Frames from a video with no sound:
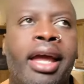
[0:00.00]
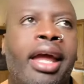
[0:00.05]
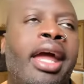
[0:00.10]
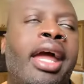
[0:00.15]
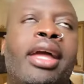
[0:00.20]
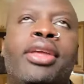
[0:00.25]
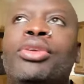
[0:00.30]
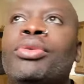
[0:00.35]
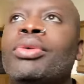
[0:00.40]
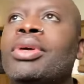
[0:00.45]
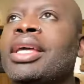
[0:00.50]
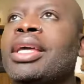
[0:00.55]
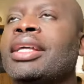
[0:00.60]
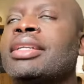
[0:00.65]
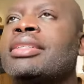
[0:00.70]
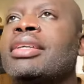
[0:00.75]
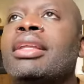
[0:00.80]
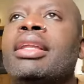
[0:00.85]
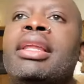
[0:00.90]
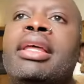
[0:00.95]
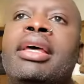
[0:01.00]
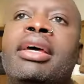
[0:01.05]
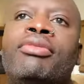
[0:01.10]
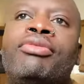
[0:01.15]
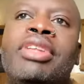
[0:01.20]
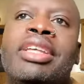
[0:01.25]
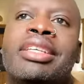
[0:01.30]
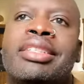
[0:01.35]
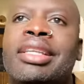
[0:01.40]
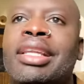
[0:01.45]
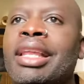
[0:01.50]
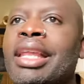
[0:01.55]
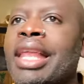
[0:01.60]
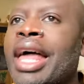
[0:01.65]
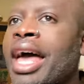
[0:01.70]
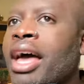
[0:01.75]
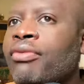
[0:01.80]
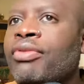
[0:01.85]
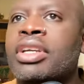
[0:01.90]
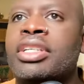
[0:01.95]
And you get to live this
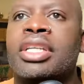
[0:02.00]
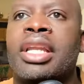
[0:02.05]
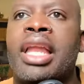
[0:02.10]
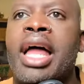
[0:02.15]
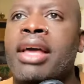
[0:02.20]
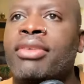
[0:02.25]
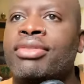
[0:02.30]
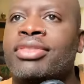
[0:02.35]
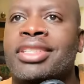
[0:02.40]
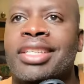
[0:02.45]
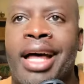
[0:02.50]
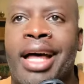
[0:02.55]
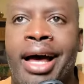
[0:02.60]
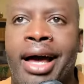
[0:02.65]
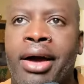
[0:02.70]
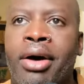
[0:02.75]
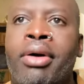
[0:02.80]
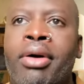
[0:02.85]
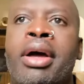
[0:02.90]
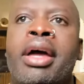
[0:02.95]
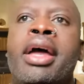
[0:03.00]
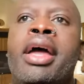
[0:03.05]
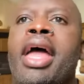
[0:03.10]
lavish lifestyle.